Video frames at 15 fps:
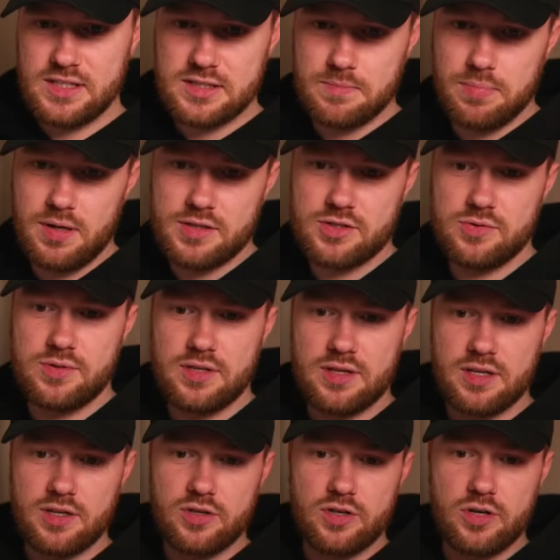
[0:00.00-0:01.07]
Plus, who do you
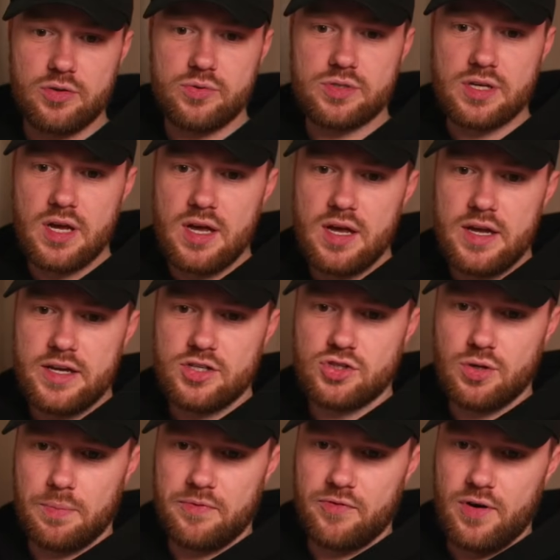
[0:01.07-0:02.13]
think could lose his
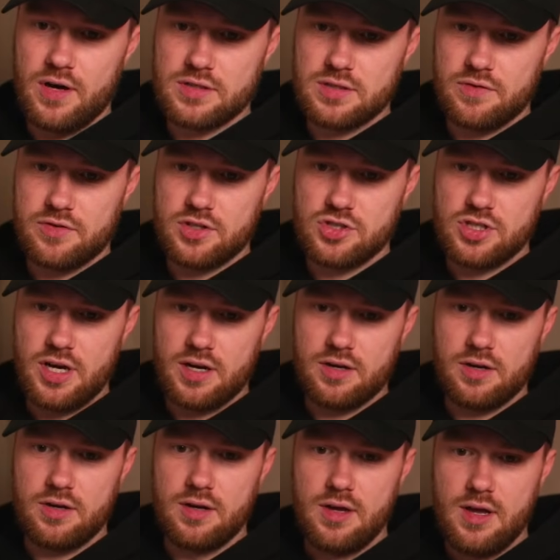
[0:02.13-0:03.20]
job first other than
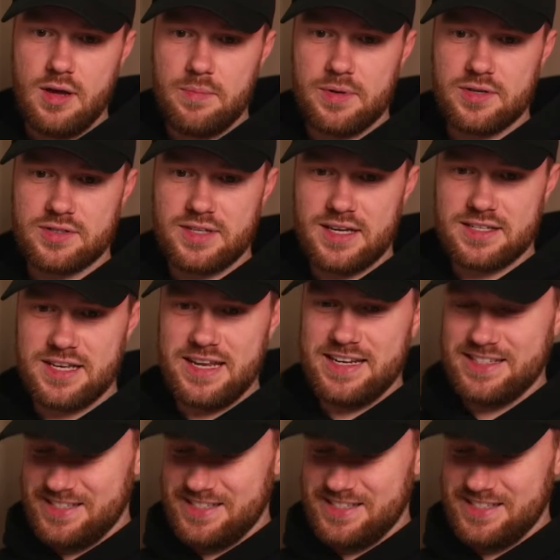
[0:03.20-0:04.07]
Checo? Because that's the easy